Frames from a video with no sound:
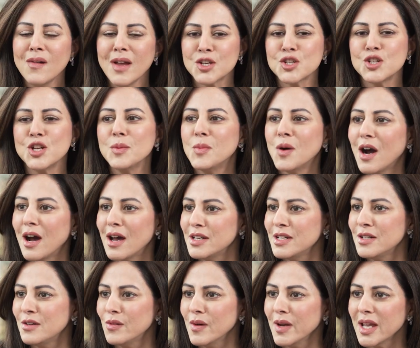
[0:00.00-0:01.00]
actually
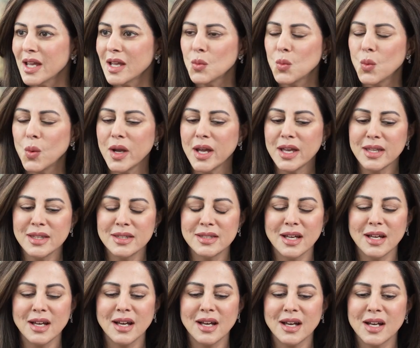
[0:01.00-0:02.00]
partnering with
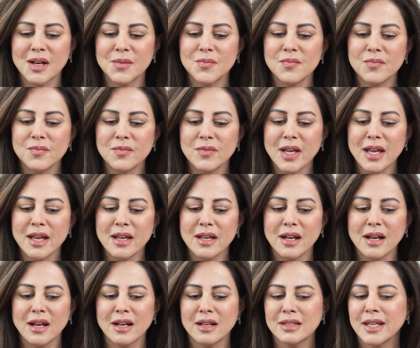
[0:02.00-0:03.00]

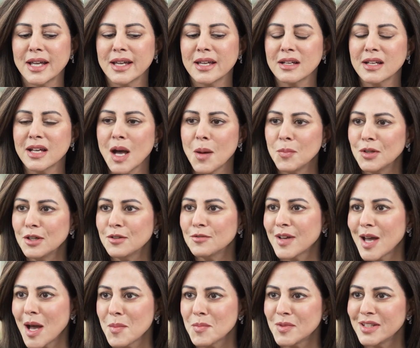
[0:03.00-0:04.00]
like a couple of
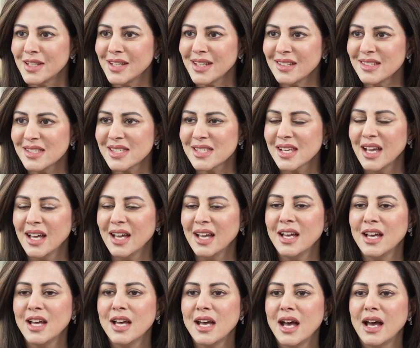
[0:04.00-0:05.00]
companies.
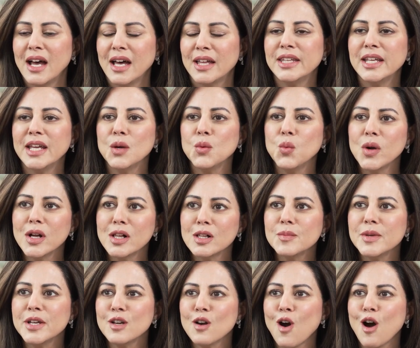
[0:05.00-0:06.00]
They will
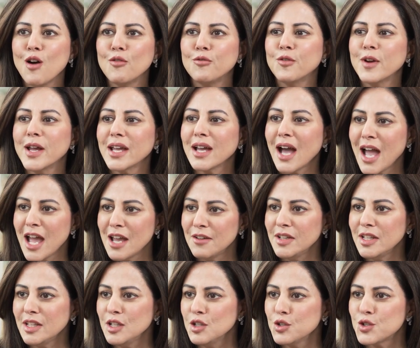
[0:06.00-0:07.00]
be offering
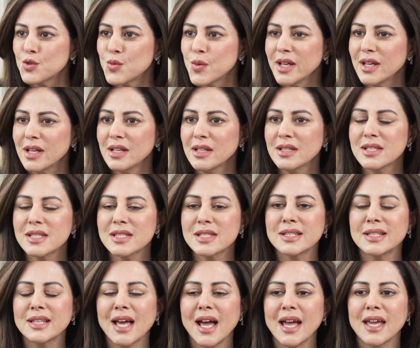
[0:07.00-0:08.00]
IV
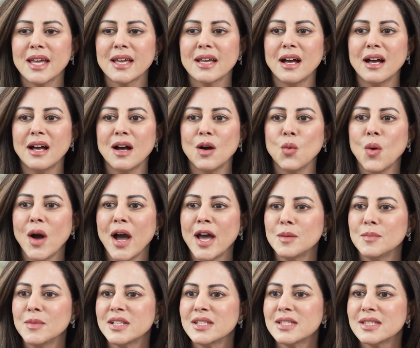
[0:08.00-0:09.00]
nutrients like
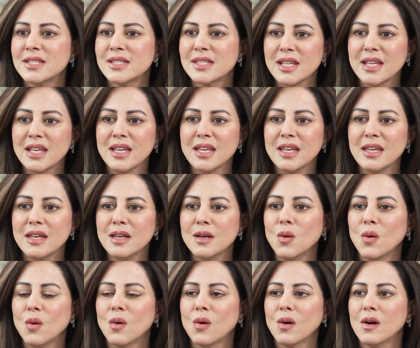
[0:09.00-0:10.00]
vitamin C
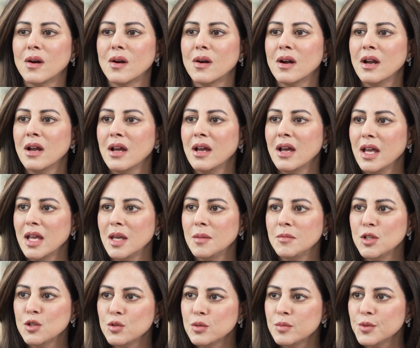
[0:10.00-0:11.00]
or
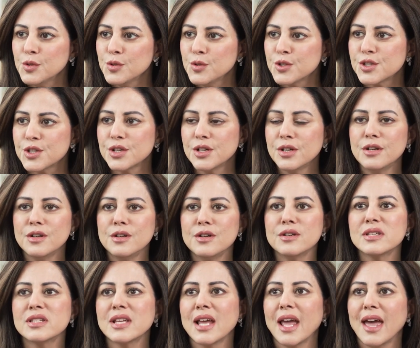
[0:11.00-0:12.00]
immune
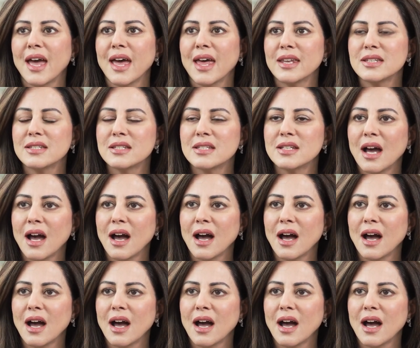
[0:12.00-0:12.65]
boosters and